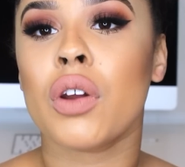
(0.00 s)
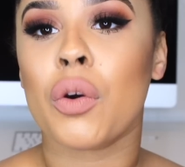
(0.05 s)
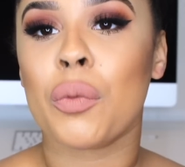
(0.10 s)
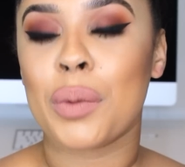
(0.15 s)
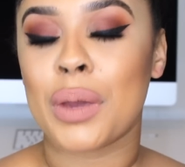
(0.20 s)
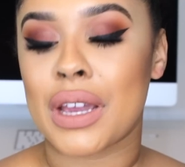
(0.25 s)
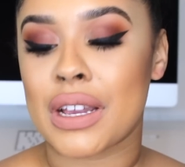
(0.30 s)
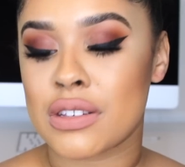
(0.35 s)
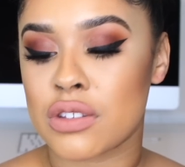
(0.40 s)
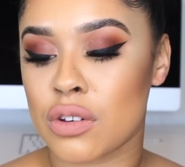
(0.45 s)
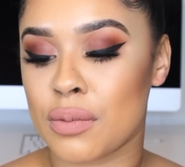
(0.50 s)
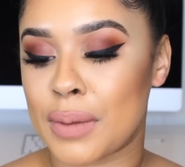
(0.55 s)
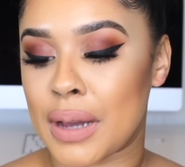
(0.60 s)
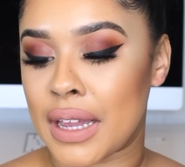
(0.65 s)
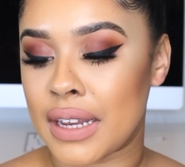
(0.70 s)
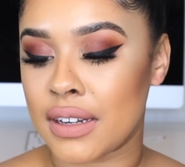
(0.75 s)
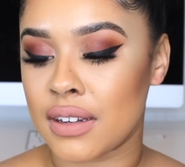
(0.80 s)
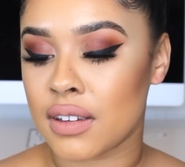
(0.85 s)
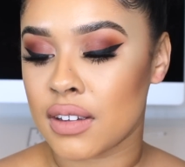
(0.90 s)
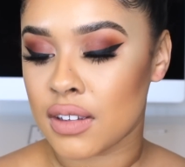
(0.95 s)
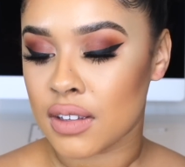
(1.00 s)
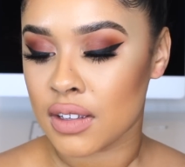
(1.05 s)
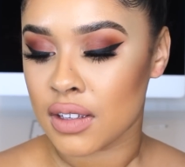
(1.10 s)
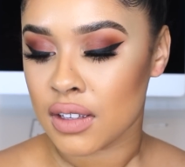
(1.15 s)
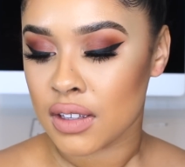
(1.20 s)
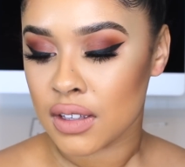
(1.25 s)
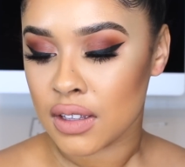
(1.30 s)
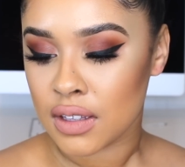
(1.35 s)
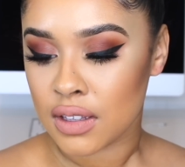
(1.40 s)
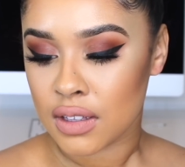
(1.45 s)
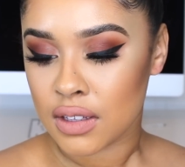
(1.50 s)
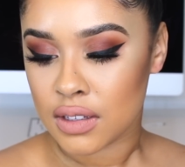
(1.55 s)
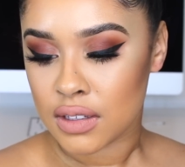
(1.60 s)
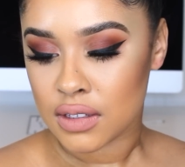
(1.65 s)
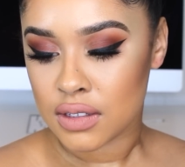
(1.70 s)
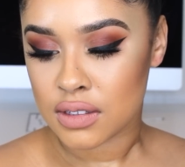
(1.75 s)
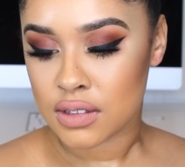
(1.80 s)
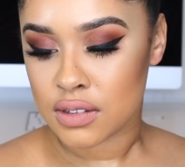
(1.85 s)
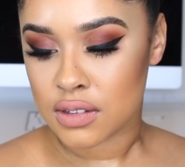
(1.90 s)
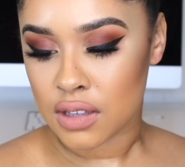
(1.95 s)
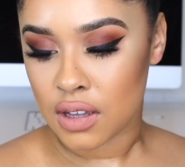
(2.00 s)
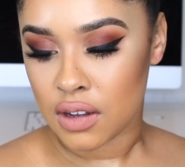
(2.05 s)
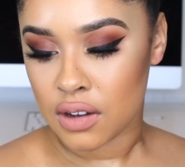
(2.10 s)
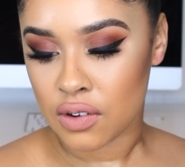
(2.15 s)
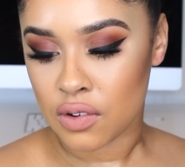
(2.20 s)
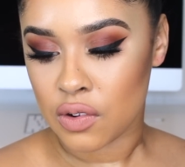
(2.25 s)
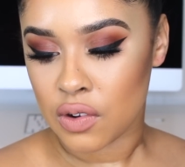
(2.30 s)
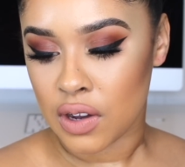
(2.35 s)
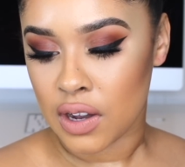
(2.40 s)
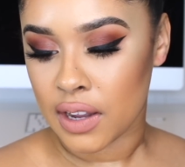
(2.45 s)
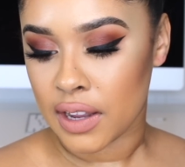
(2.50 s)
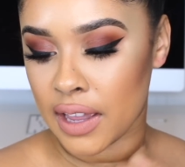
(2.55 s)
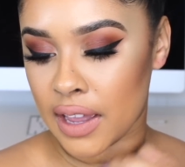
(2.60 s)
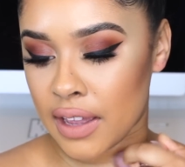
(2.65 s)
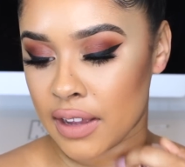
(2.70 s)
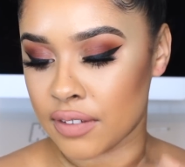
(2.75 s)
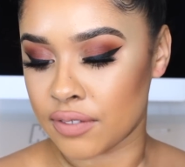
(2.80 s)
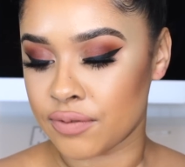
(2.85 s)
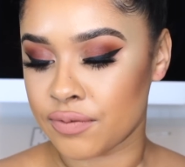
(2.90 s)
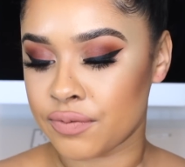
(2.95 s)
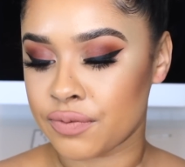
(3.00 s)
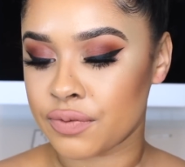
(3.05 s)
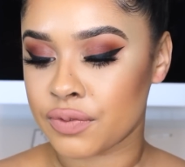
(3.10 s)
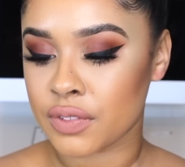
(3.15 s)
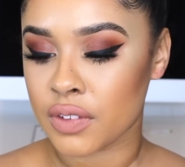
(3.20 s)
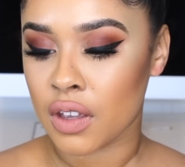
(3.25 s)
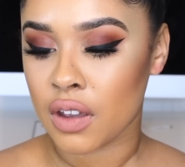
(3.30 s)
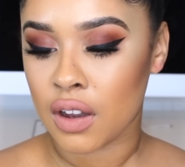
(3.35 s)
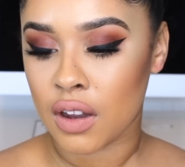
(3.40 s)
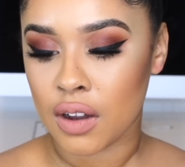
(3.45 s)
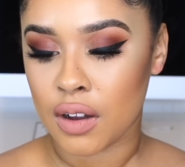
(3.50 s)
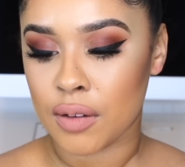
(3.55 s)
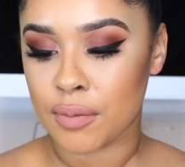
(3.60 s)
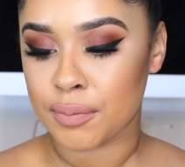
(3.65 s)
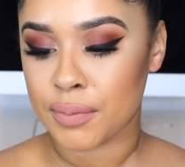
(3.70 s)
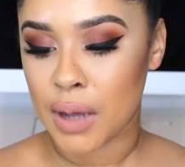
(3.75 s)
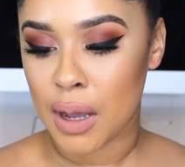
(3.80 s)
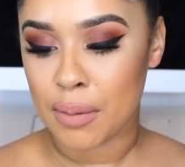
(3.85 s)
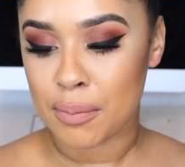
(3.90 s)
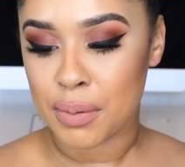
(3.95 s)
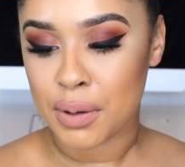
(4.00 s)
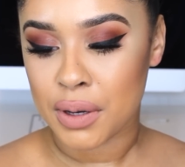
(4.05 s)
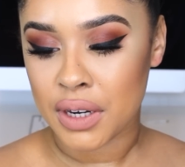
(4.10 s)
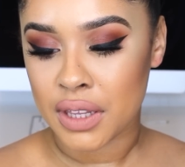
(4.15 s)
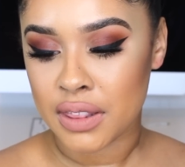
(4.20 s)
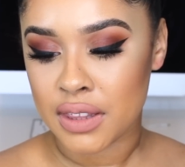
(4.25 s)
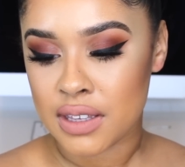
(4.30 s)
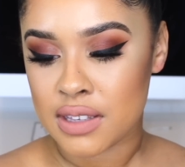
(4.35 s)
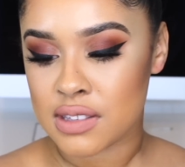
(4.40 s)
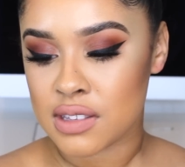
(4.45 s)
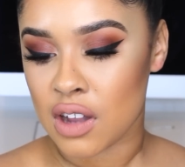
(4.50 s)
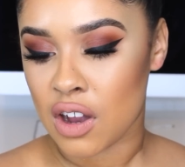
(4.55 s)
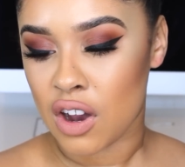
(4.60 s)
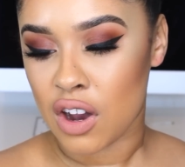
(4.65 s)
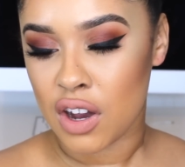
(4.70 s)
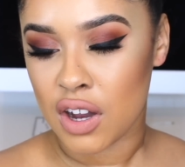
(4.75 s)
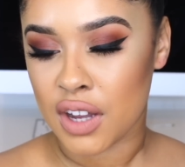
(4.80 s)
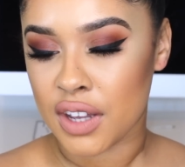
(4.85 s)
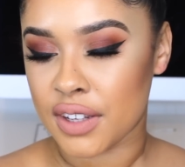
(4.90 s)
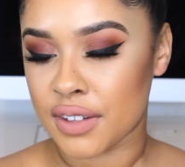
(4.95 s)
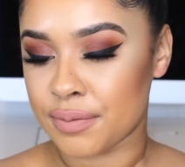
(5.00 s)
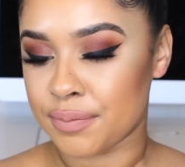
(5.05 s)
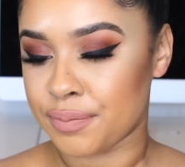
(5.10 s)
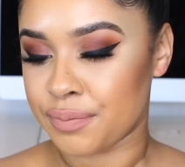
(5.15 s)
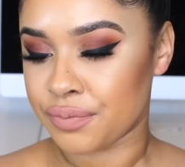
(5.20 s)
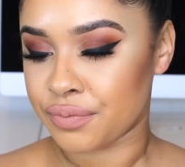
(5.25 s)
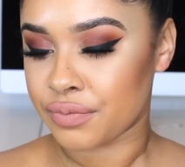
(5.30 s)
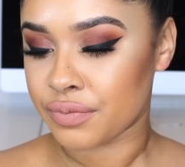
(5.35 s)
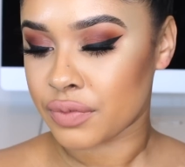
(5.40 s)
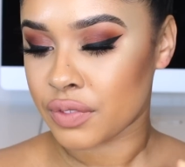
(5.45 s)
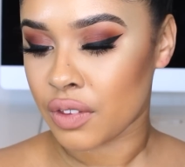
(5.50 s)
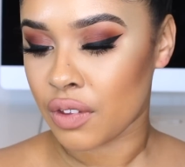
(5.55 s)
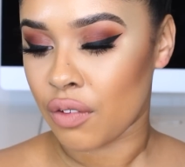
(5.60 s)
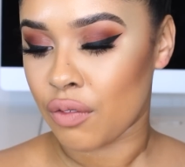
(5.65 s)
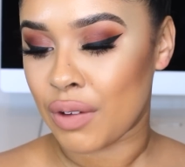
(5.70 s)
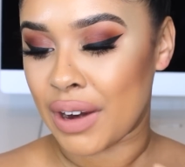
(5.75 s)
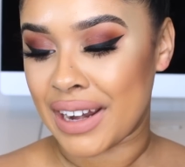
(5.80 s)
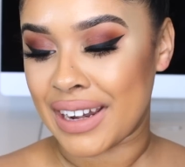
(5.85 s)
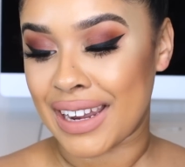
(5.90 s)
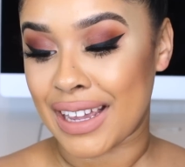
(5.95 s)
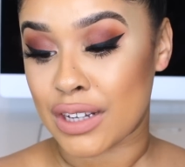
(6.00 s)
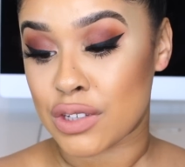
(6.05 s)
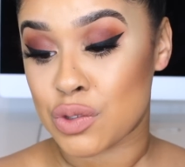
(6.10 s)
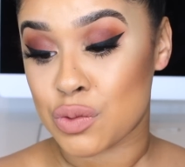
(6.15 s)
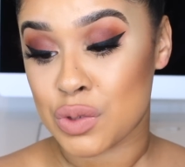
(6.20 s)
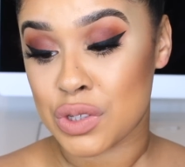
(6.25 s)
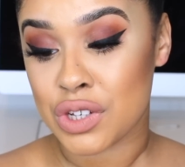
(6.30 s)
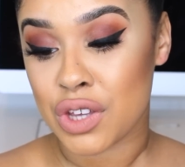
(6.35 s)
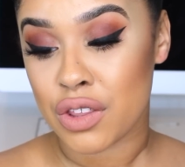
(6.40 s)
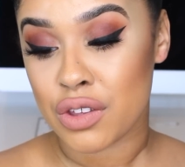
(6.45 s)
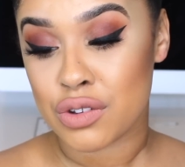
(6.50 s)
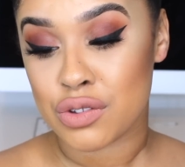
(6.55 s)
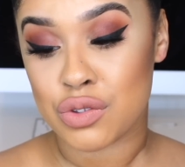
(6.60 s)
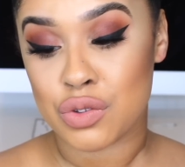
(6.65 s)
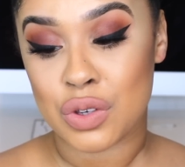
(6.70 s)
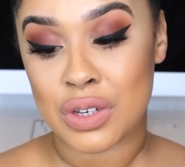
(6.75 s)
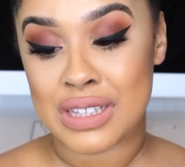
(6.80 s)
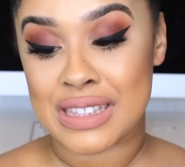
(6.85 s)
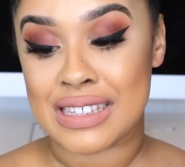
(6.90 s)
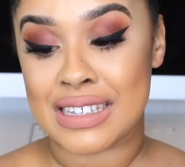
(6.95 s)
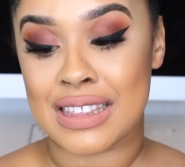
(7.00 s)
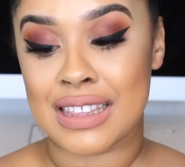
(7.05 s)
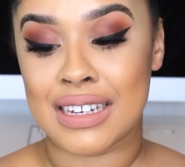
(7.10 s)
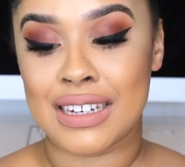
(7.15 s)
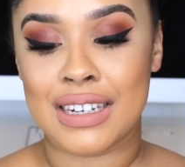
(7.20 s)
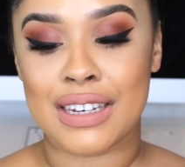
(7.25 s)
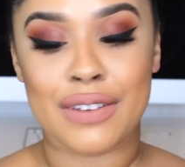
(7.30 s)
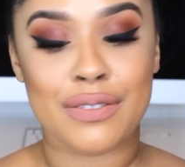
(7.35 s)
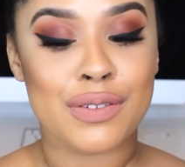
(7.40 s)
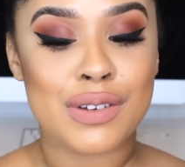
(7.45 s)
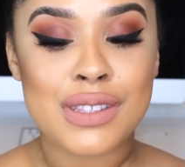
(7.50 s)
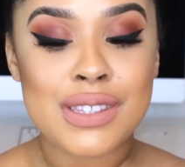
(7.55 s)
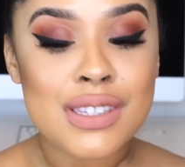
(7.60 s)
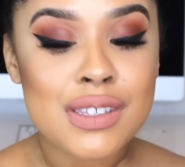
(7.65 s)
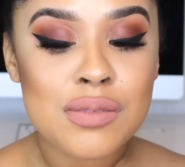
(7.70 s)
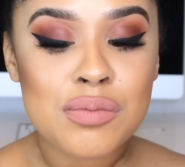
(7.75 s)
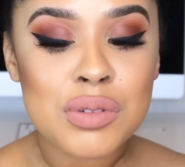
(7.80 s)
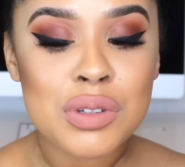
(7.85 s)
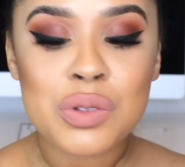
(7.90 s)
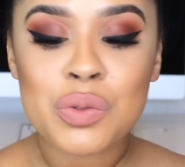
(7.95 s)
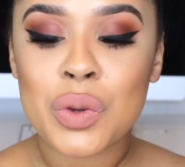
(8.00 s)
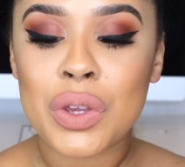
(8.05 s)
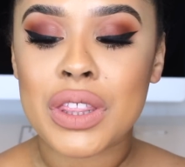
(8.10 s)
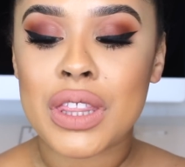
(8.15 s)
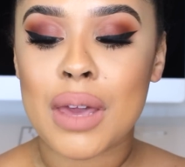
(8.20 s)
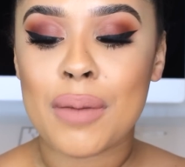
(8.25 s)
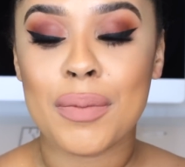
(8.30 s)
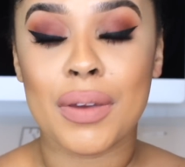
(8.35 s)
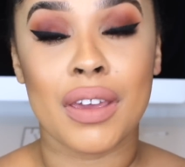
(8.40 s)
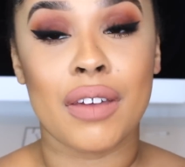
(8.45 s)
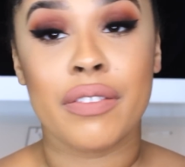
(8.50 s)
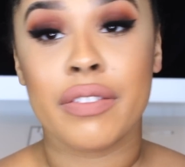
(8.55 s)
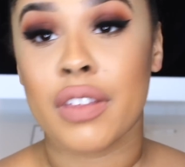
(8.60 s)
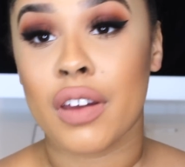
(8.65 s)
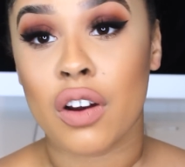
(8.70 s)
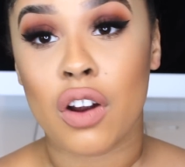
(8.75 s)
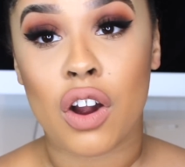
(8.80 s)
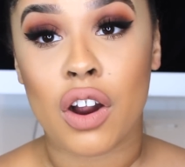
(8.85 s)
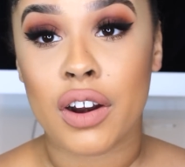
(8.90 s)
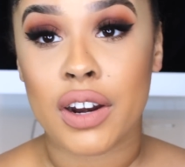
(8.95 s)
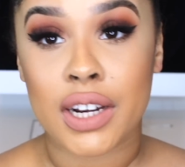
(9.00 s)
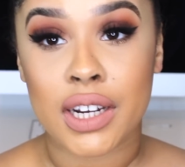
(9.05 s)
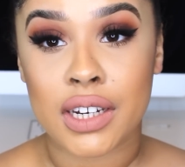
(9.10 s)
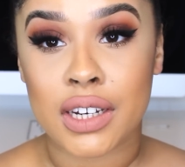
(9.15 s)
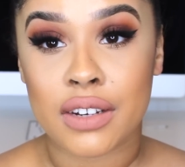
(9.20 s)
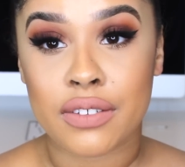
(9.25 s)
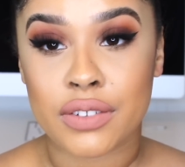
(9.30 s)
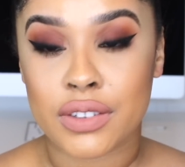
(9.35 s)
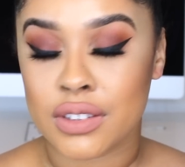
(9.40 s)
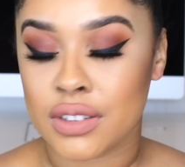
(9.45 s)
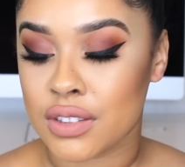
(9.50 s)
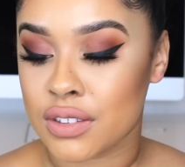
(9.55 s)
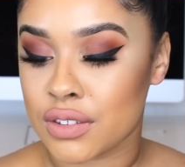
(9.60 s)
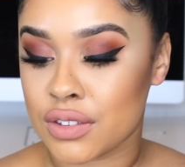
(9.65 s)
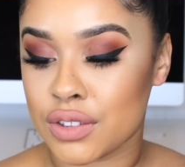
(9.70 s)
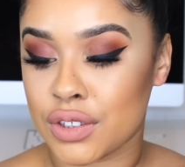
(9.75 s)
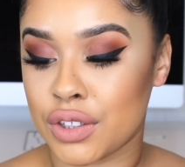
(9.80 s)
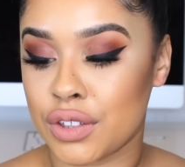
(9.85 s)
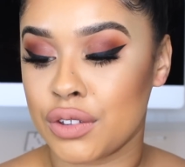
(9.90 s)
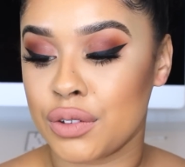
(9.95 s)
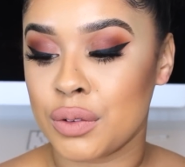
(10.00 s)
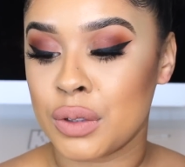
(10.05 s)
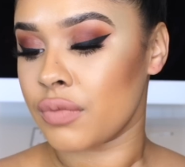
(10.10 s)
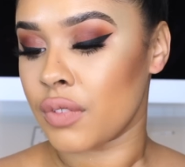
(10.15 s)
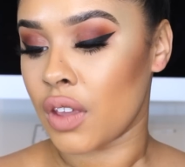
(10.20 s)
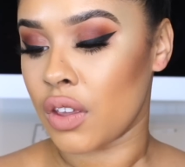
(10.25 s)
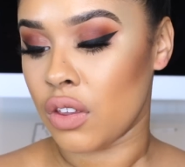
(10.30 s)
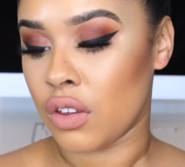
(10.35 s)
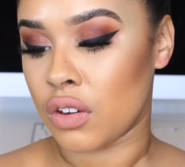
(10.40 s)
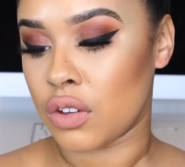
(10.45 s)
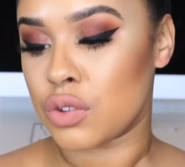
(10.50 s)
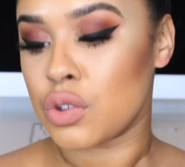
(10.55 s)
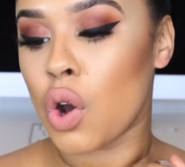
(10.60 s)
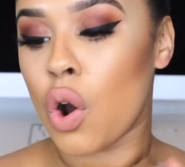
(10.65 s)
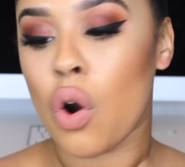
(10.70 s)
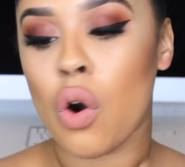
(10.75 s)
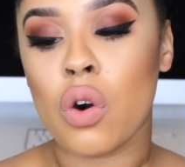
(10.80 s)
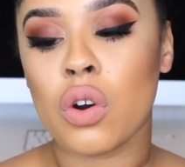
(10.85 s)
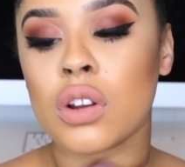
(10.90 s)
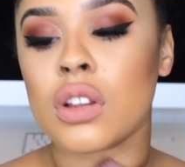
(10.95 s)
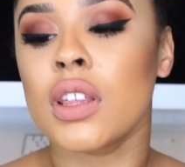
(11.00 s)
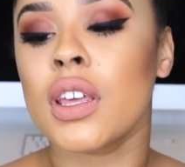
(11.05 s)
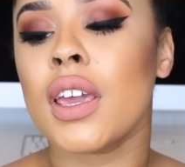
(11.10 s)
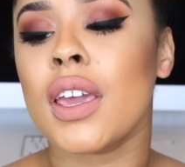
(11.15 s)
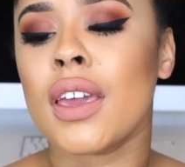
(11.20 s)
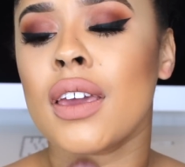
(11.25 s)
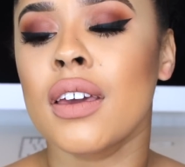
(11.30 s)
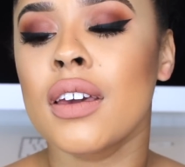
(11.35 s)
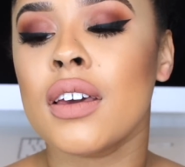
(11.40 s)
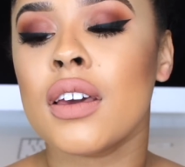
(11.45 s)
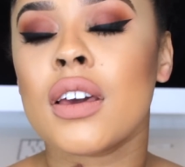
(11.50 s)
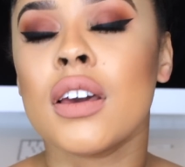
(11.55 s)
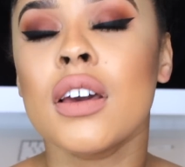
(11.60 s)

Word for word: Hope you guys don't mind. So again, um, I'm putting these on right next to each other so you can see the differences between them if there are any differences to you. You could totally